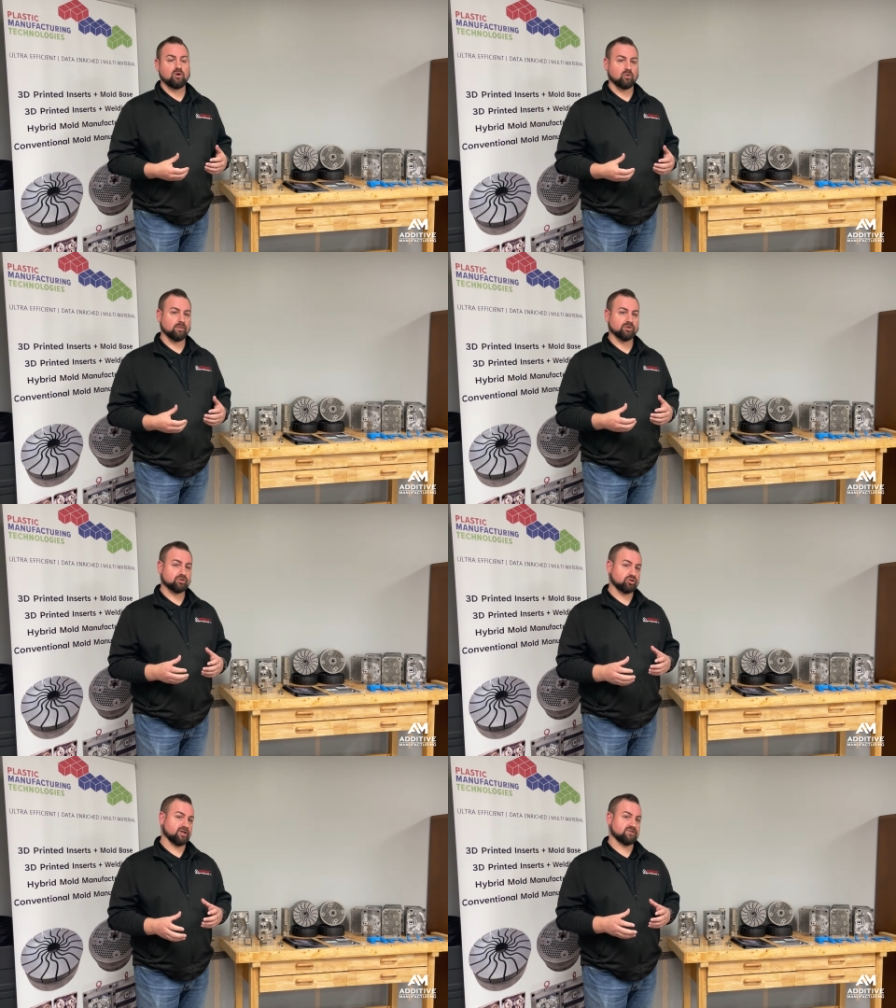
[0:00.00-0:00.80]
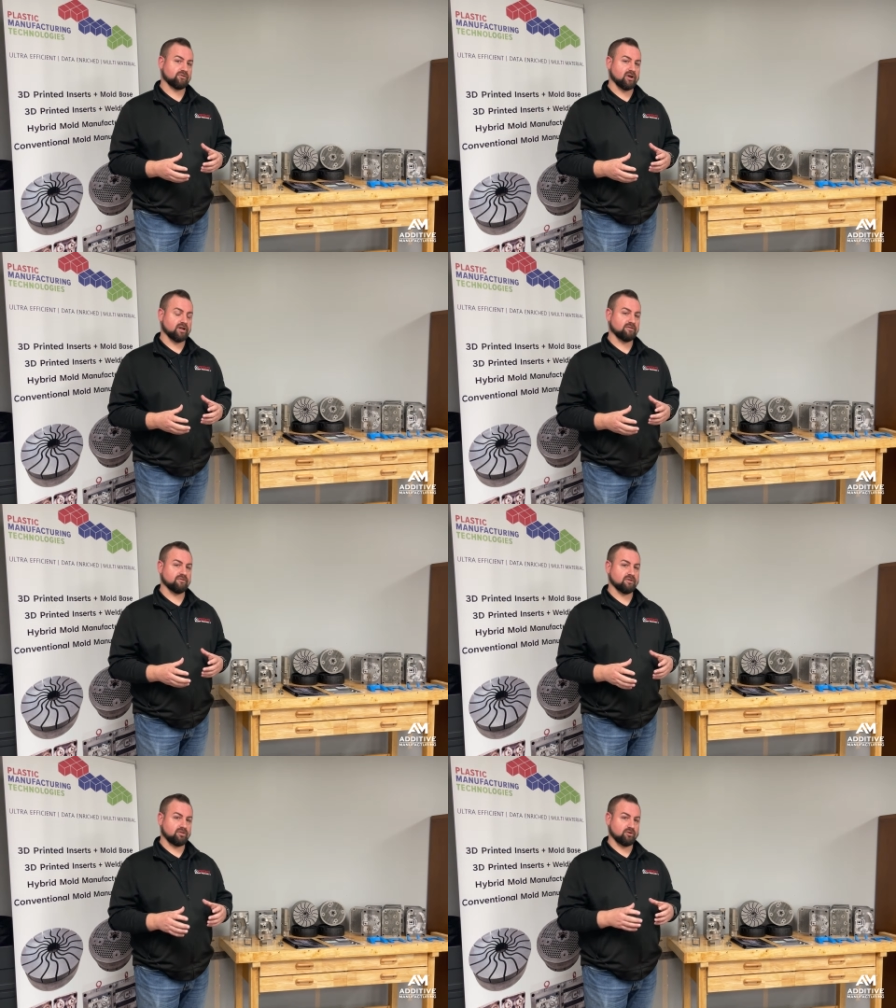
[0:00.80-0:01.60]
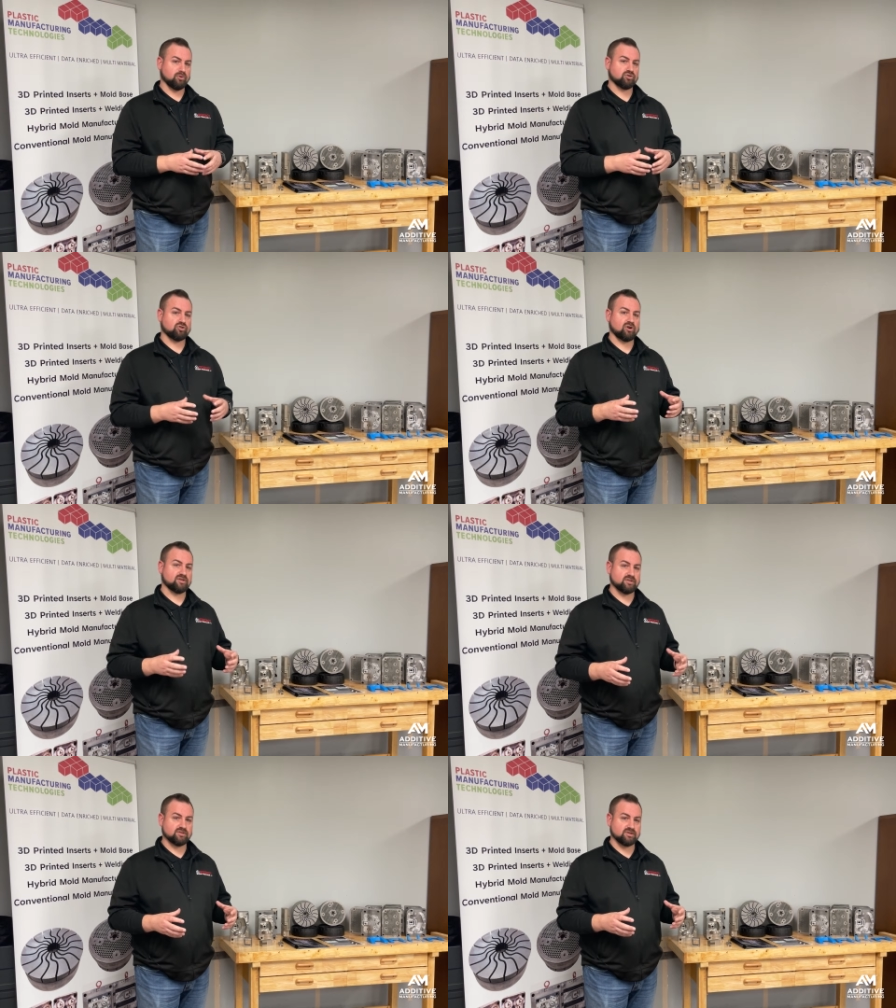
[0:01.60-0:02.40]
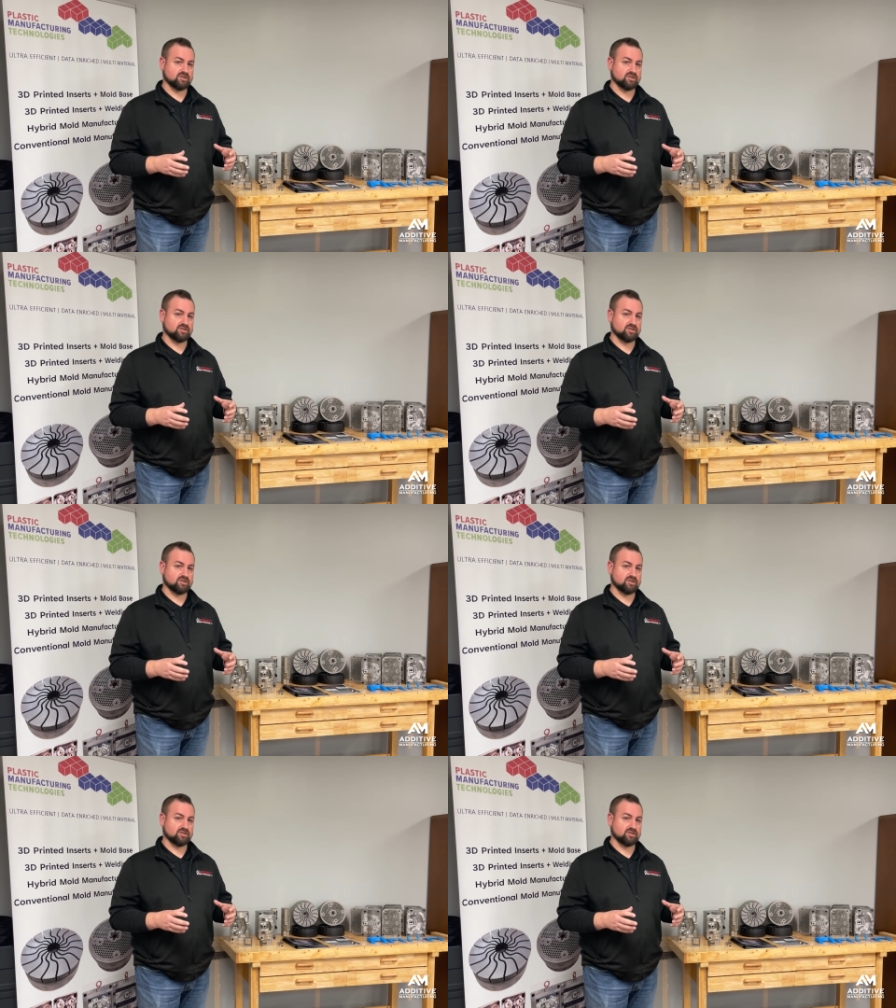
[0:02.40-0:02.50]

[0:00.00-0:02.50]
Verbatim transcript: we're able to transfer any of the thermal stresses,